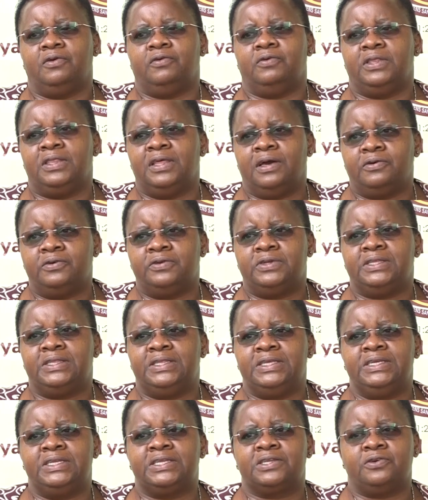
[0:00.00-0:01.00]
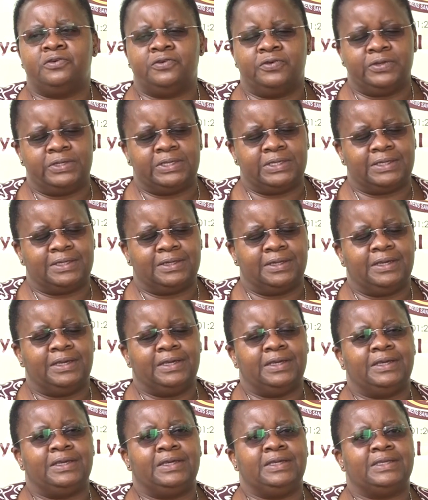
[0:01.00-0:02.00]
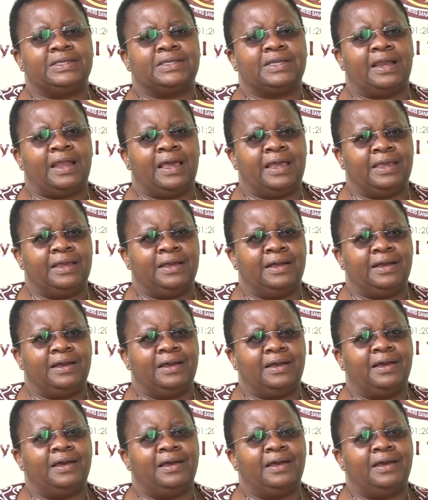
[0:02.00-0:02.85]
without this course, it's like